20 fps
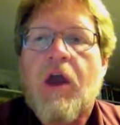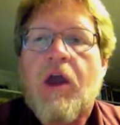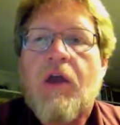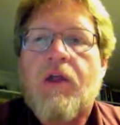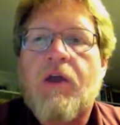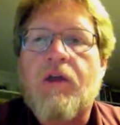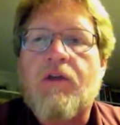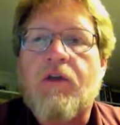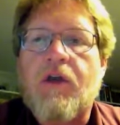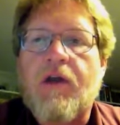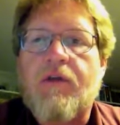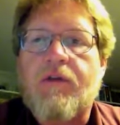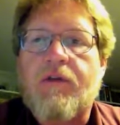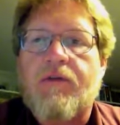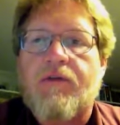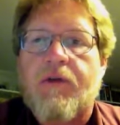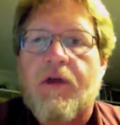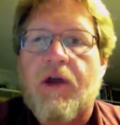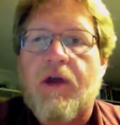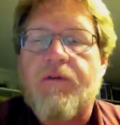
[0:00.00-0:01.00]
that you have
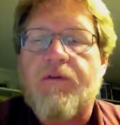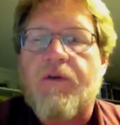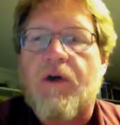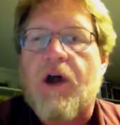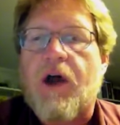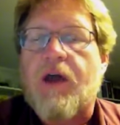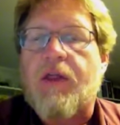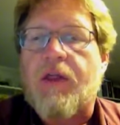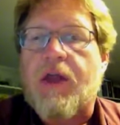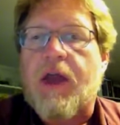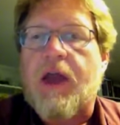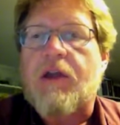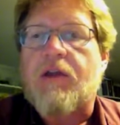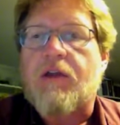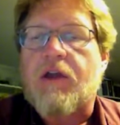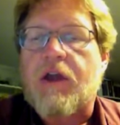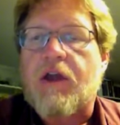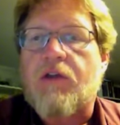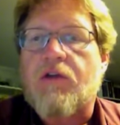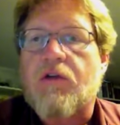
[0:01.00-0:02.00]
to verify
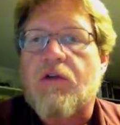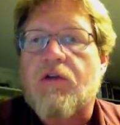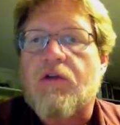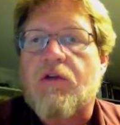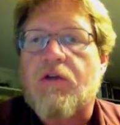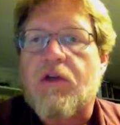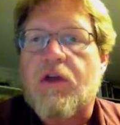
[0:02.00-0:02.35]
that teachers